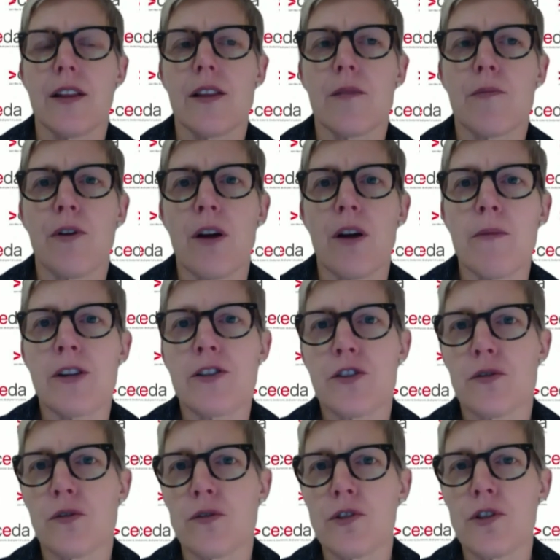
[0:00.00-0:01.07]
The Prime Minister
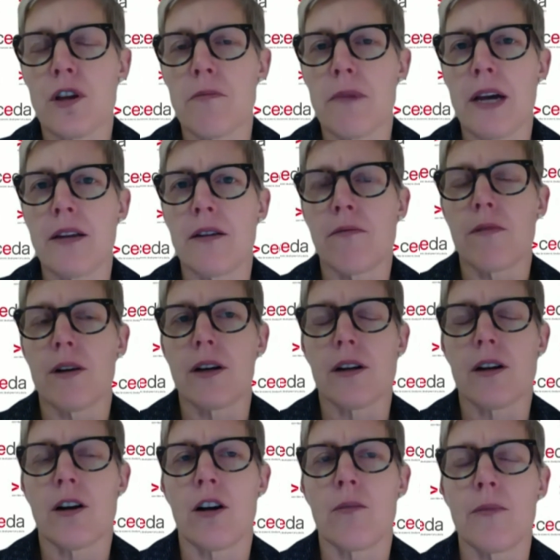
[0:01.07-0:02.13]
also made a
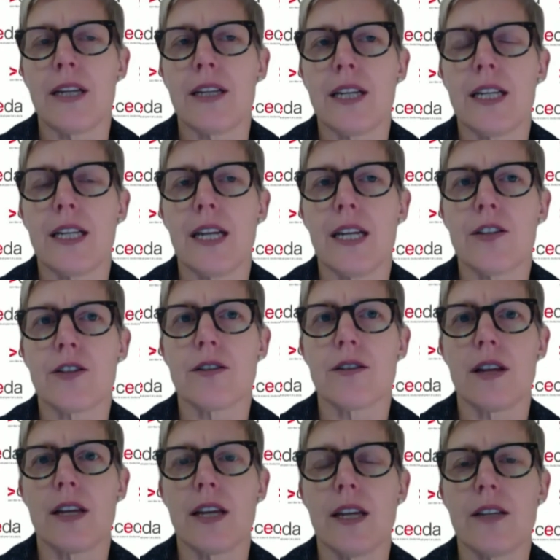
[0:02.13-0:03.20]
comment in his
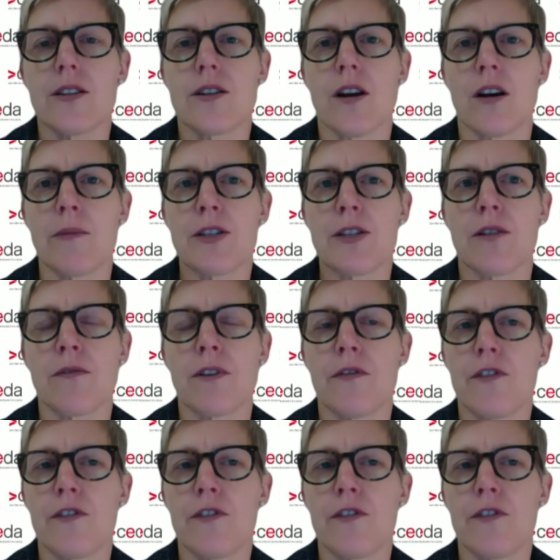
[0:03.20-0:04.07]
comments on the